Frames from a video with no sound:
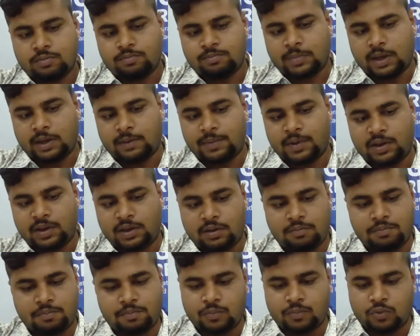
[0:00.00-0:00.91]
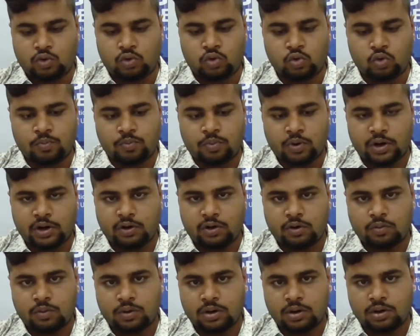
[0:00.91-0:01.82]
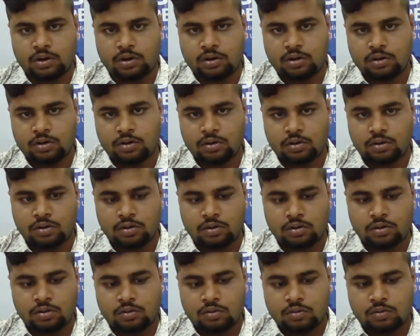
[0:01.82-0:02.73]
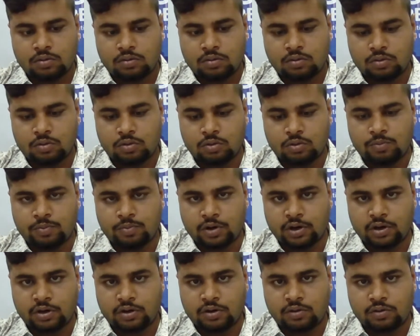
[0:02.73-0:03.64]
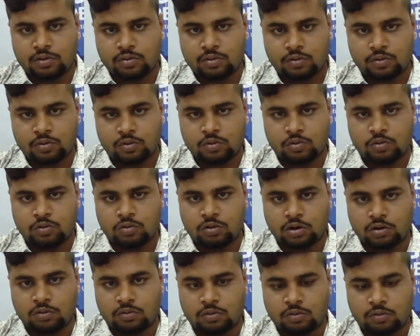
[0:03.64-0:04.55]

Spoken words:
maybe 2.1, 2.2 or